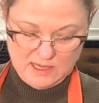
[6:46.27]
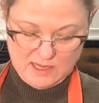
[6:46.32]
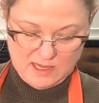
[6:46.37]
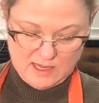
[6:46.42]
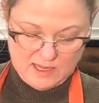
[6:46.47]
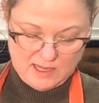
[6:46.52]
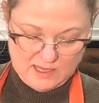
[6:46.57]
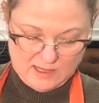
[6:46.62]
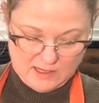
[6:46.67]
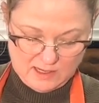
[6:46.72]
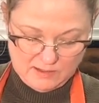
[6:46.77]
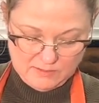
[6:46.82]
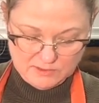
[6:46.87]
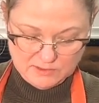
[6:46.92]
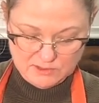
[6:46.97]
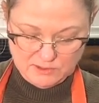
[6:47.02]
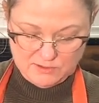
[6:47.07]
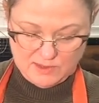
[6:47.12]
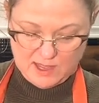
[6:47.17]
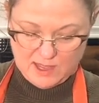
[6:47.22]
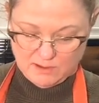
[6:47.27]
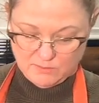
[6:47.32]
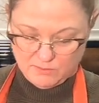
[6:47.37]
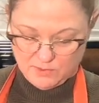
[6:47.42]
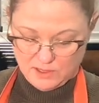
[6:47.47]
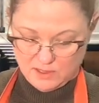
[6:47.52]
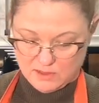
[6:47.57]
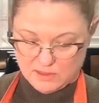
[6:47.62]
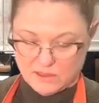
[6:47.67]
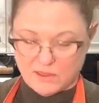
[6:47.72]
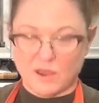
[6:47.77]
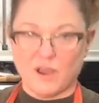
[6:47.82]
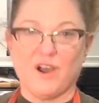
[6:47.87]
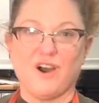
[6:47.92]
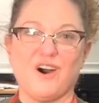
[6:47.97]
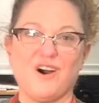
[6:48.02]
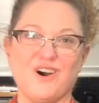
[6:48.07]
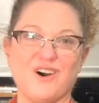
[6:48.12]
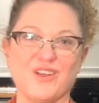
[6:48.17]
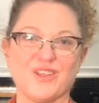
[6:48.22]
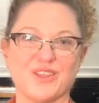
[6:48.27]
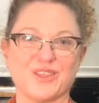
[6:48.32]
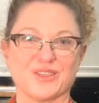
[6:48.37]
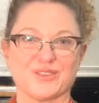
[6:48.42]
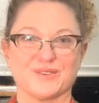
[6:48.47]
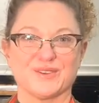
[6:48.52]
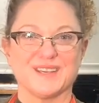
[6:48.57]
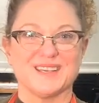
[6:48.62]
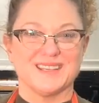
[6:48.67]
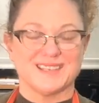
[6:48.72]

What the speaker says: And I will do that with all 3